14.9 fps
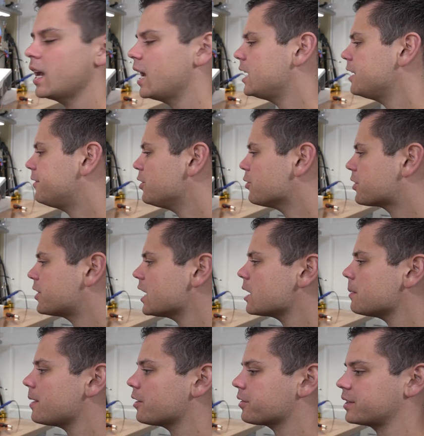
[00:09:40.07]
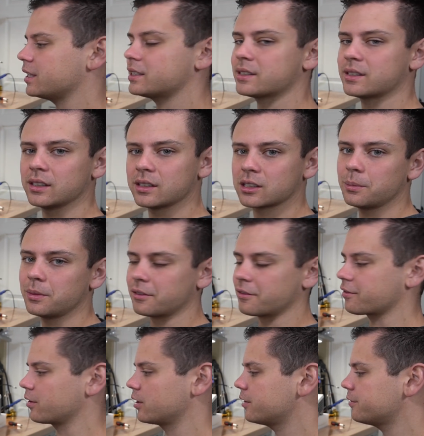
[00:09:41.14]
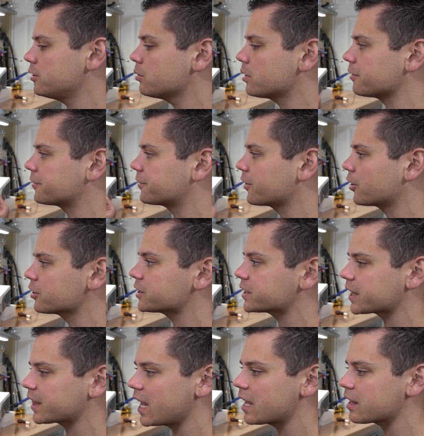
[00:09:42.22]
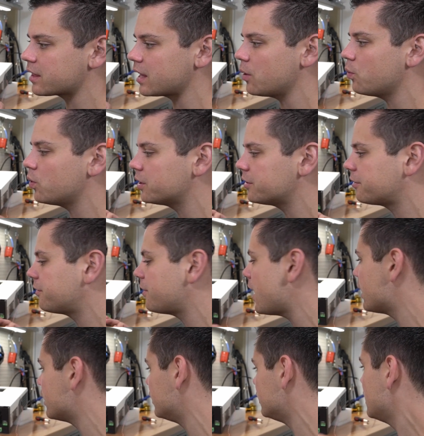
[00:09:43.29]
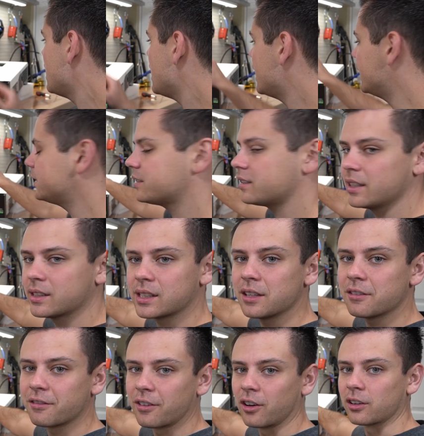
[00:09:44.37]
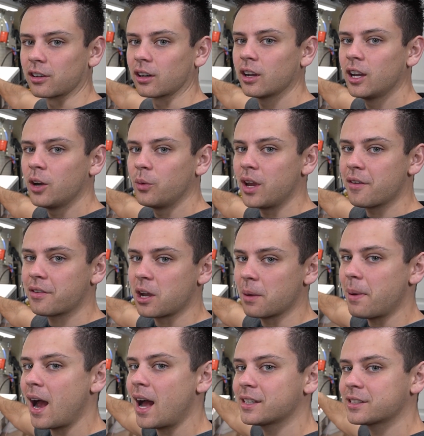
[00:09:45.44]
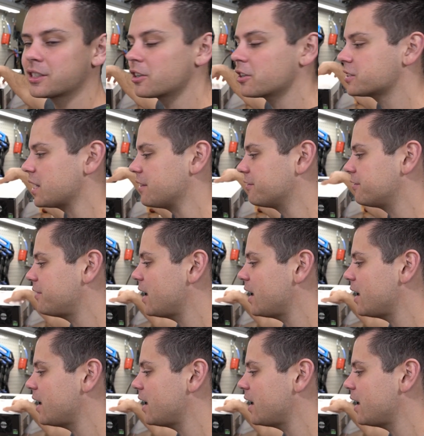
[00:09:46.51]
And if you think about this system in front of you, the first thing that would fail is this inverter. We have capacitors and F E